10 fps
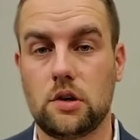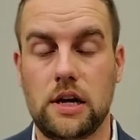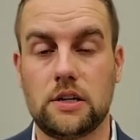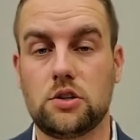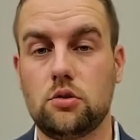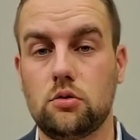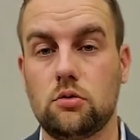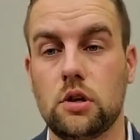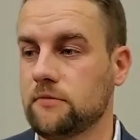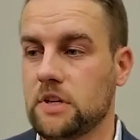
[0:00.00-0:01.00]
And two,
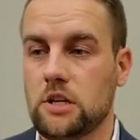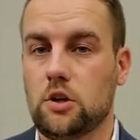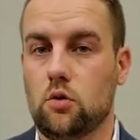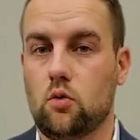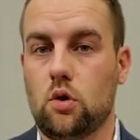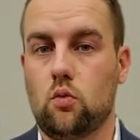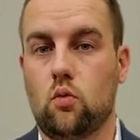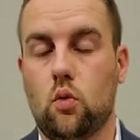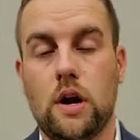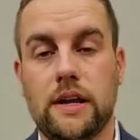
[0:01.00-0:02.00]

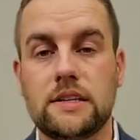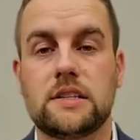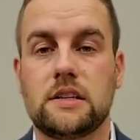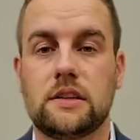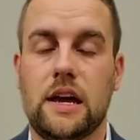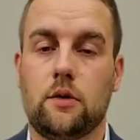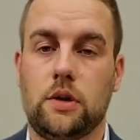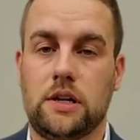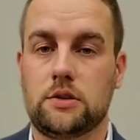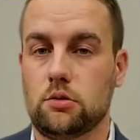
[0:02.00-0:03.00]
what is it that we
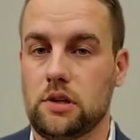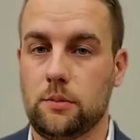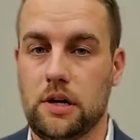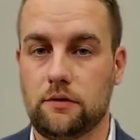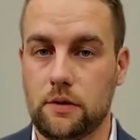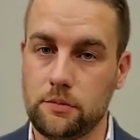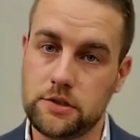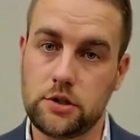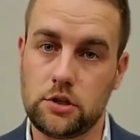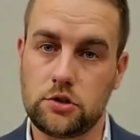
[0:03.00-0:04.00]
need to eliminate from the search?